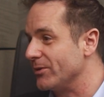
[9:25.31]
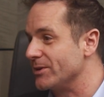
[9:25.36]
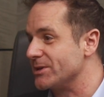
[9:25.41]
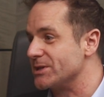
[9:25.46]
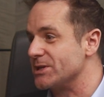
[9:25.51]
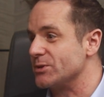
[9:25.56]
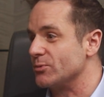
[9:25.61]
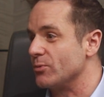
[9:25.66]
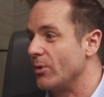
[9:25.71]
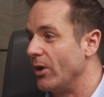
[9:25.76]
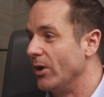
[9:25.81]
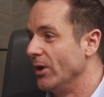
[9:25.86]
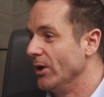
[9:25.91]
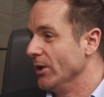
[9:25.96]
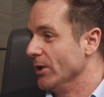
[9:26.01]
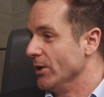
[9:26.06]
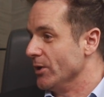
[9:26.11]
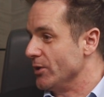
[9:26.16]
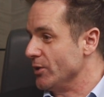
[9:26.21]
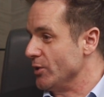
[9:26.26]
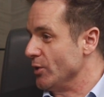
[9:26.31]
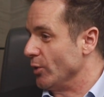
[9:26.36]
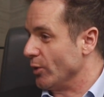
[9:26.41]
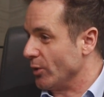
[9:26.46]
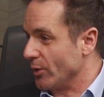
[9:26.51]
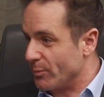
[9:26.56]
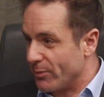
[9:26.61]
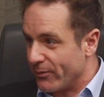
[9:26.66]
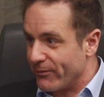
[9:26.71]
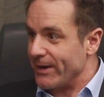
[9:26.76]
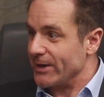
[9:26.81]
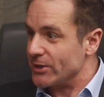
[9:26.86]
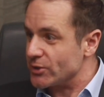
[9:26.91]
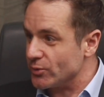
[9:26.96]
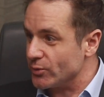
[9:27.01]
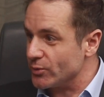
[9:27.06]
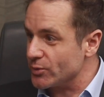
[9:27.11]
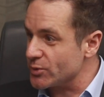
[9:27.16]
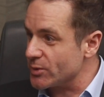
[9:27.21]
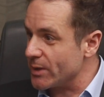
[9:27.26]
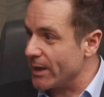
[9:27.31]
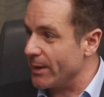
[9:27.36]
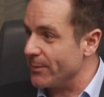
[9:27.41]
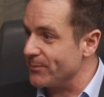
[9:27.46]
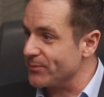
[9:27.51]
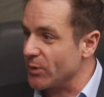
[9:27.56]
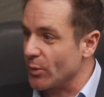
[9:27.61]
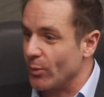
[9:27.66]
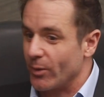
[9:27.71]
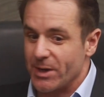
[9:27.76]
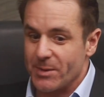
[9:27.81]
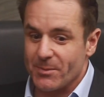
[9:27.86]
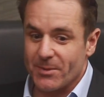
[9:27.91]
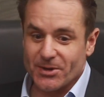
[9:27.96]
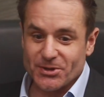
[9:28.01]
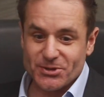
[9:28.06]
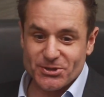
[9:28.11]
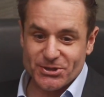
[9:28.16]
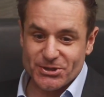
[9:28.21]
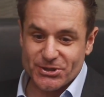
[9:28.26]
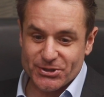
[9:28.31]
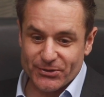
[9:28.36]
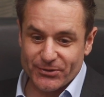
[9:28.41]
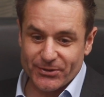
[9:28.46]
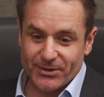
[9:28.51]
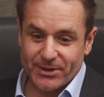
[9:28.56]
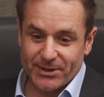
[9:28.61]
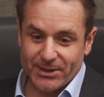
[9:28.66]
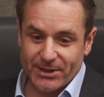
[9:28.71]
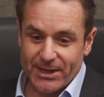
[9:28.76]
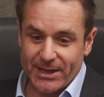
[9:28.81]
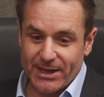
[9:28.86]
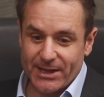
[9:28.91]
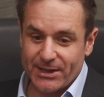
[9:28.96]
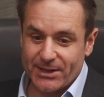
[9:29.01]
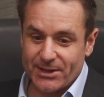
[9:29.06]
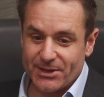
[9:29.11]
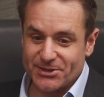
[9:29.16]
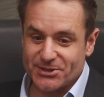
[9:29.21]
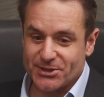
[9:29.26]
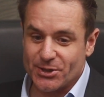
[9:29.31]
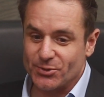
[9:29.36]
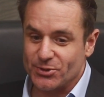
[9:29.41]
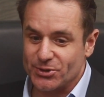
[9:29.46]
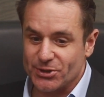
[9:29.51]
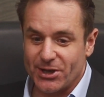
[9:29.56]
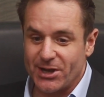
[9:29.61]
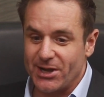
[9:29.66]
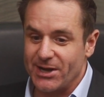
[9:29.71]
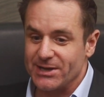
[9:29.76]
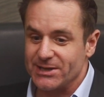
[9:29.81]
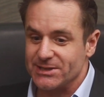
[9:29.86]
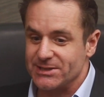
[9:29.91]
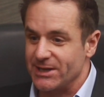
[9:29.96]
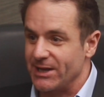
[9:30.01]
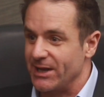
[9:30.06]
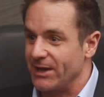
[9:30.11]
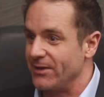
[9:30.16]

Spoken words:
This is what young professionals want in Manchester. I'll socialise,